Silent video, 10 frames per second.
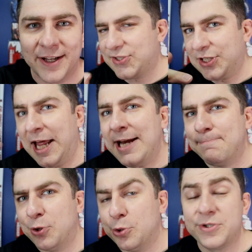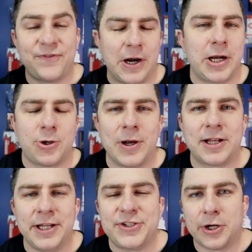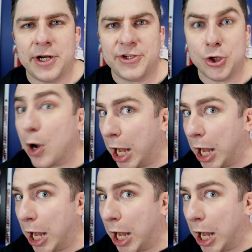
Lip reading: The slight boos very quickly turn into